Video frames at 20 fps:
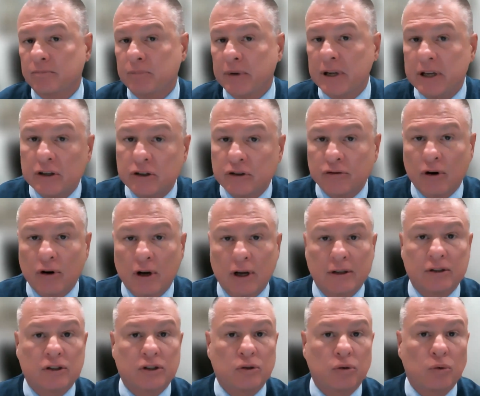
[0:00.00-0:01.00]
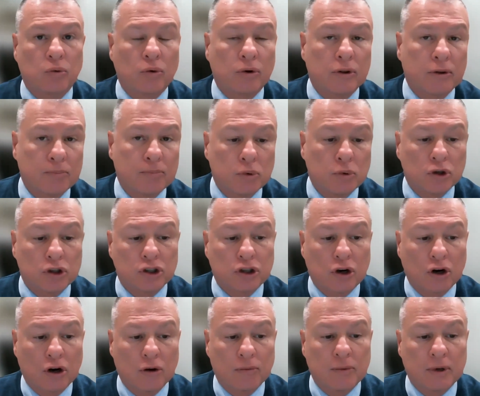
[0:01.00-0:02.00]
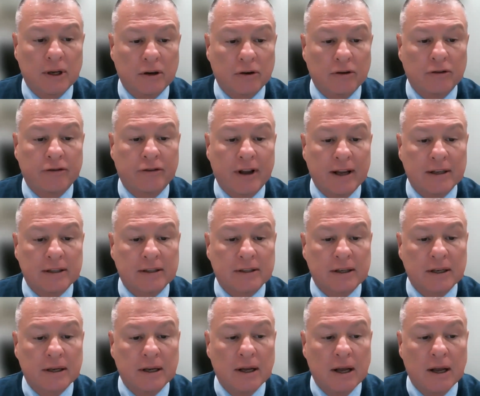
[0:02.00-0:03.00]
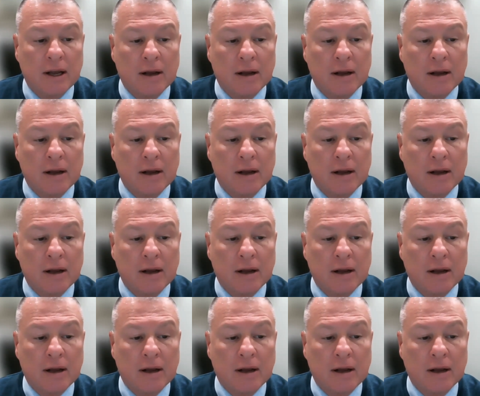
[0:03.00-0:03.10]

beachfronts, or the bush-urban interface.